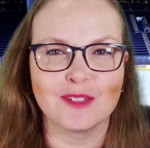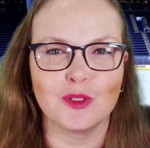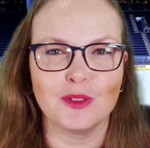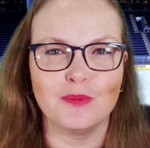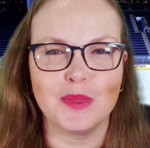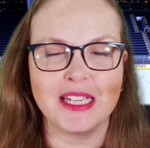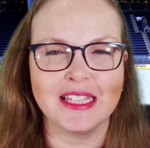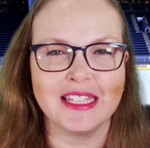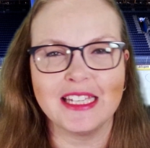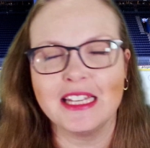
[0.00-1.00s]
would
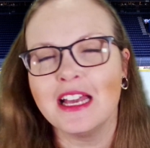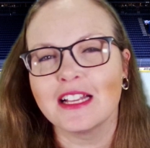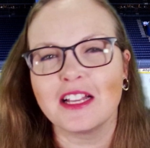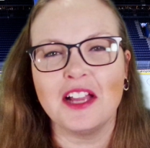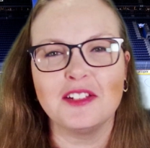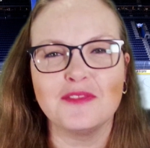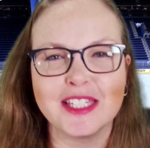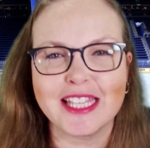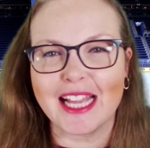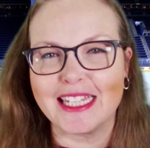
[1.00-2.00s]
be the kind of
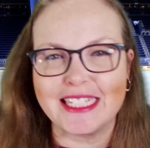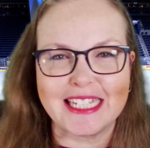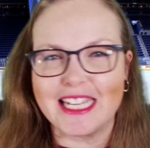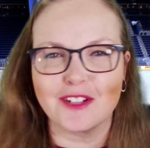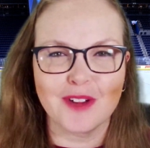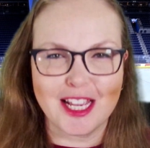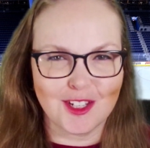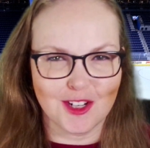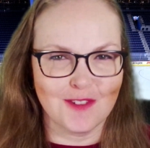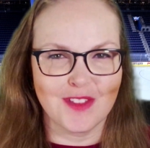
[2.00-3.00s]
second
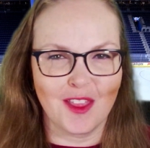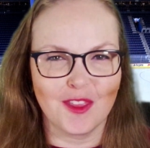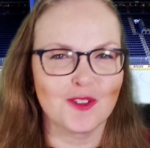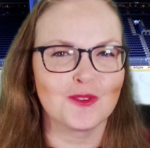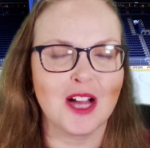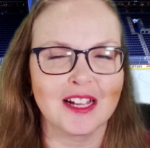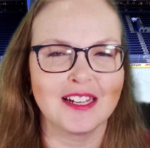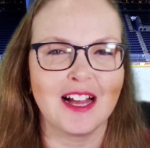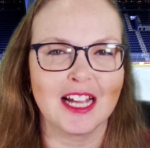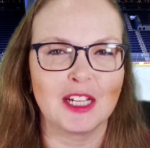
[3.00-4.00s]
iteration of that, the
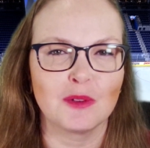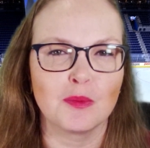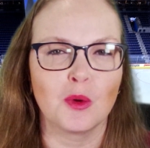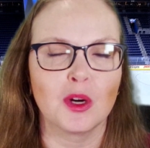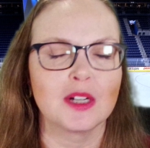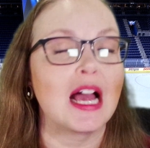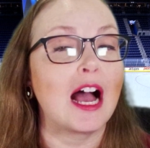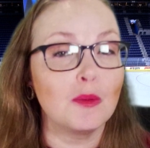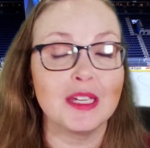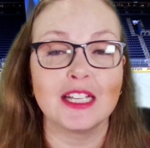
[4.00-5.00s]
Rocket Hockey Report.
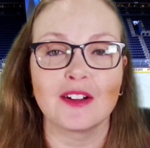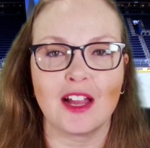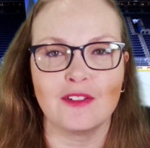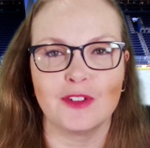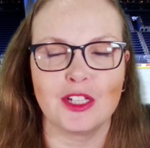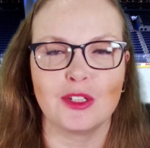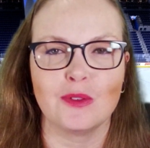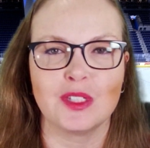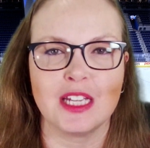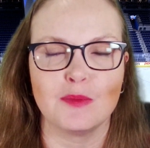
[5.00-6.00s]
I'll be here every
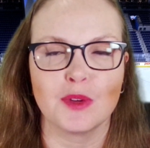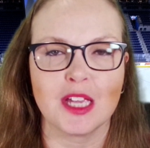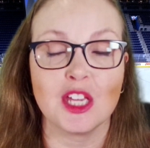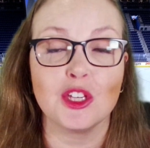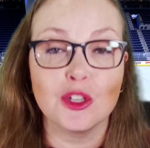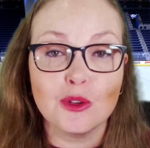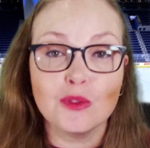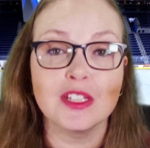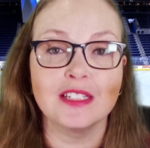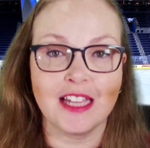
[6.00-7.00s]
Tuesday bringing
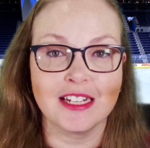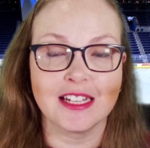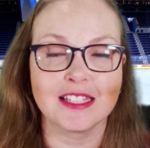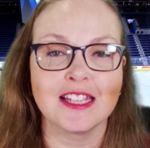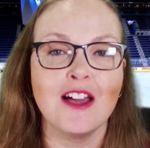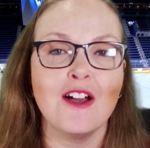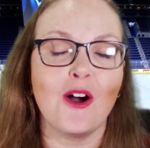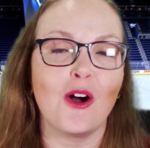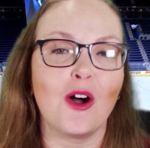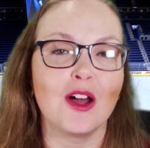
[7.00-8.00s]
you the latest
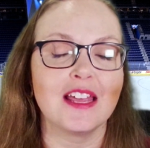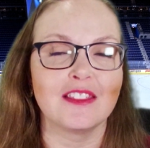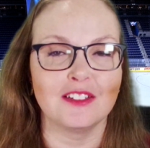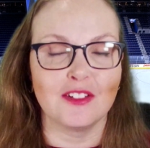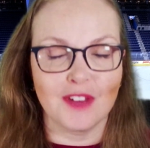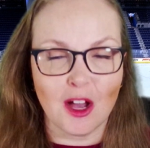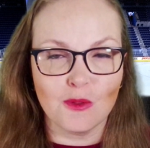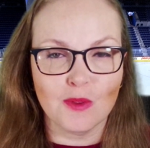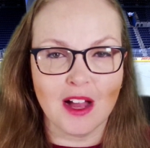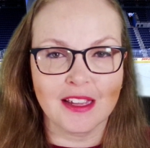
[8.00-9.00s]
on the
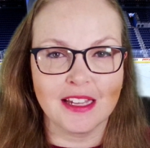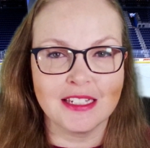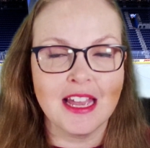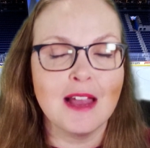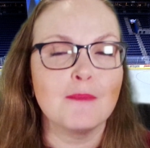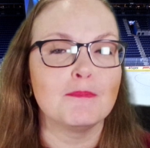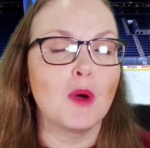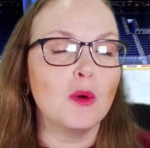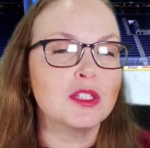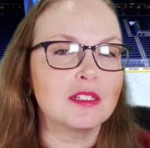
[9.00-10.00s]
Laval Rocket,
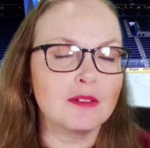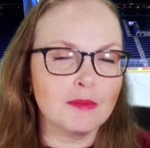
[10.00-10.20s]
most